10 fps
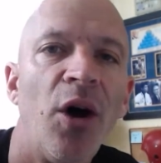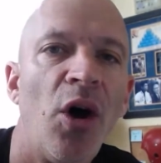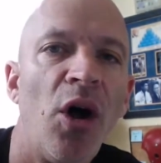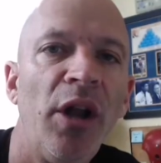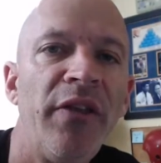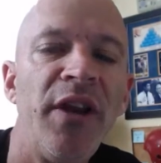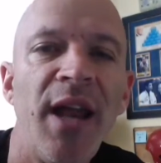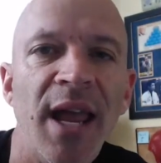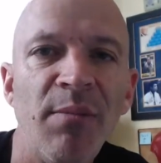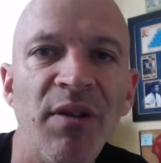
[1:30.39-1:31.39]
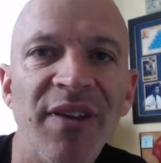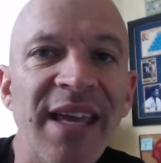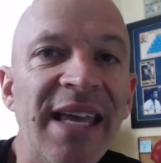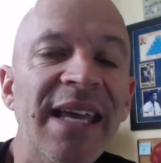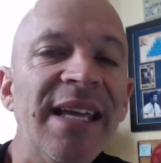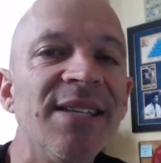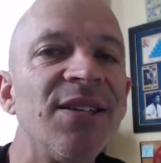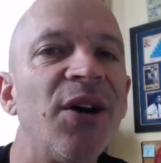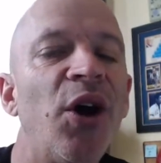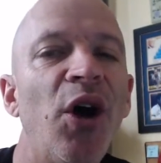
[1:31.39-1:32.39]
All in the name of
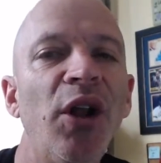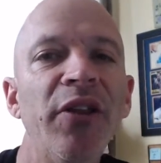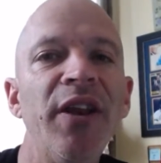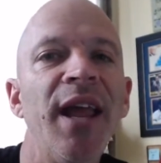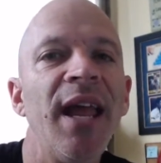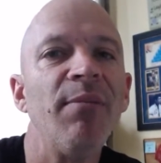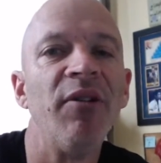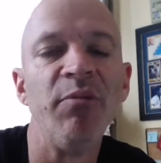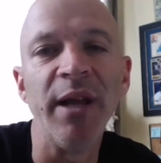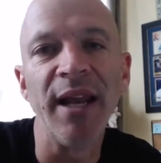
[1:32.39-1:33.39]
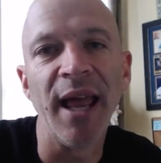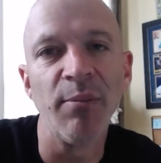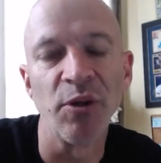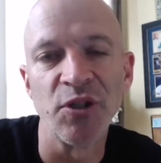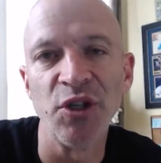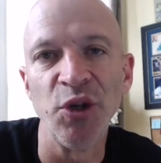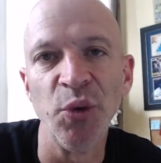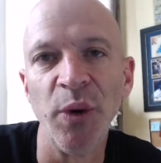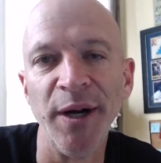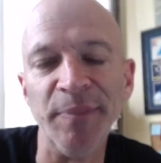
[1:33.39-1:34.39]
ease, all in the name of being able
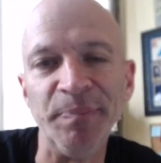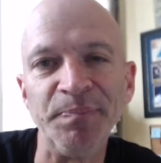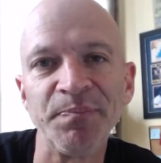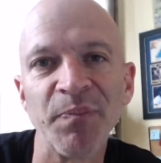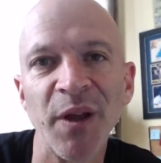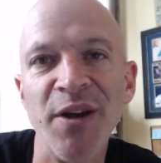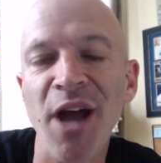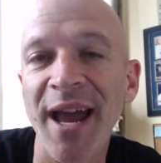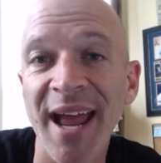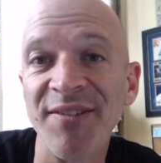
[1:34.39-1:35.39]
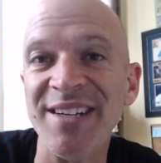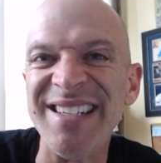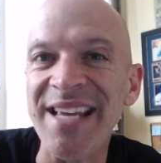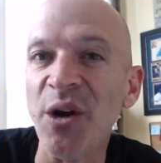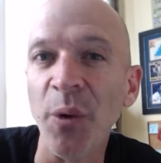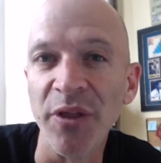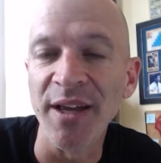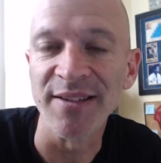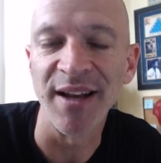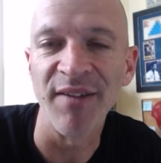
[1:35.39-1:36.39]
to um, not have to deal with
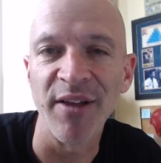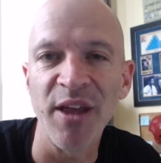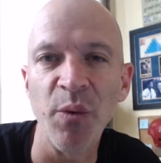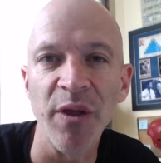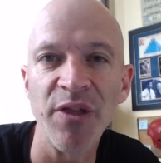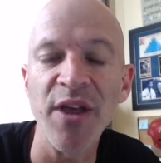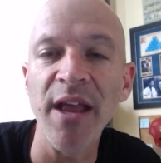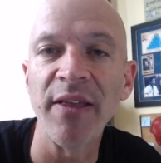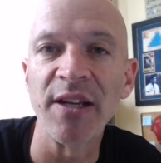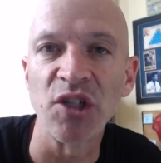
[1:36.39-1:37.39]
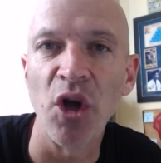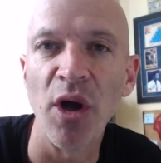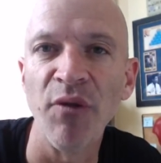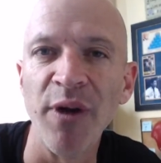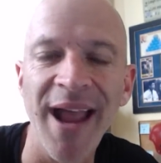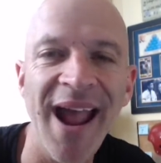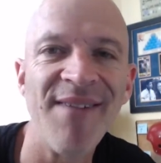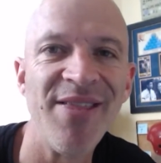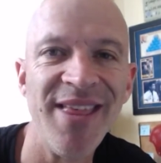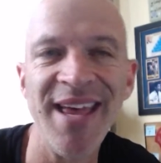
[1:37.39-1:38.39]
things in life. I think we think that as long if we
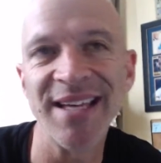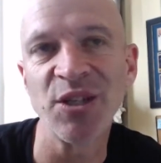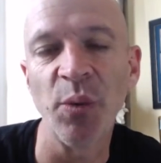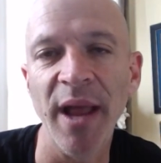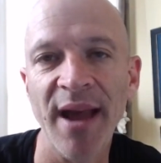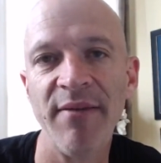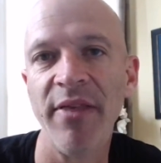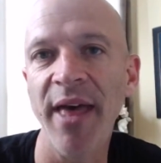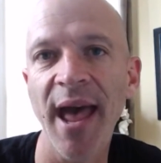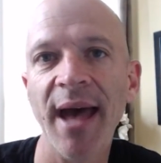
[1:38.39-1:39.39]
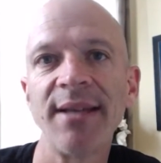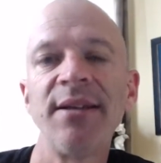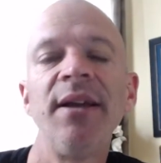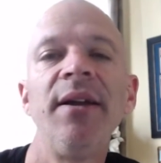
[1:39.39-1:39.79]
have this or we have that,